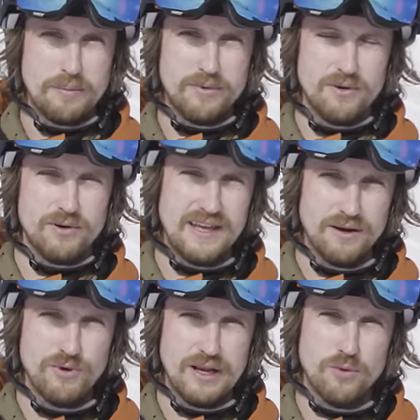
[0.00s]
I'm
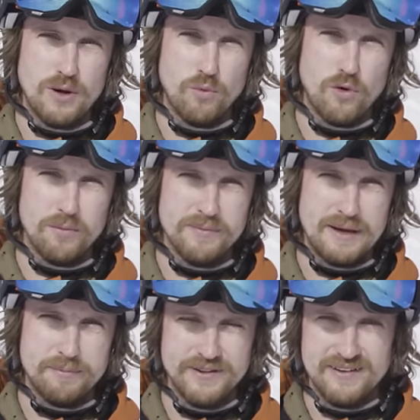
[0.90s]
getting really quite warmed
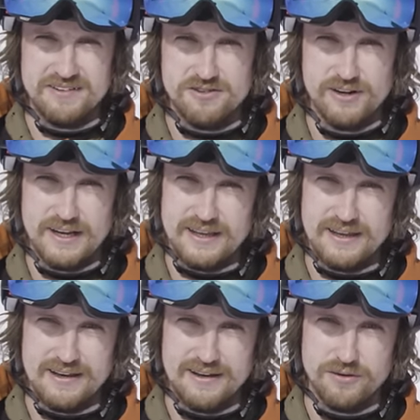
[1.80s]
up on this trick,
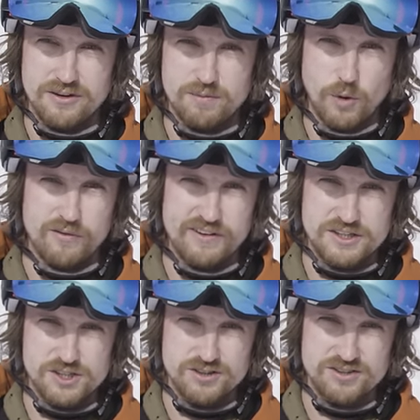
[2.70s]
on the small
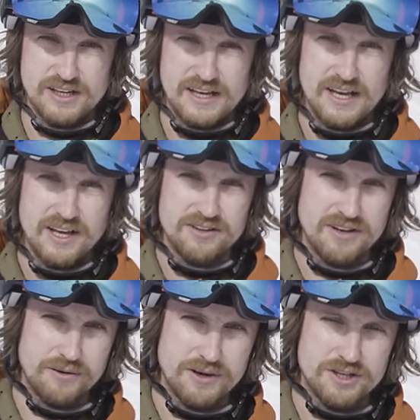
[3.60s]
features.
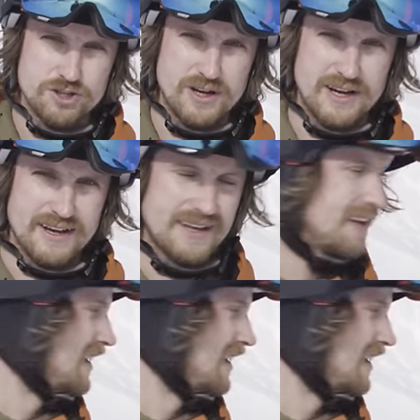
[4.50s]
So now I'm gonna try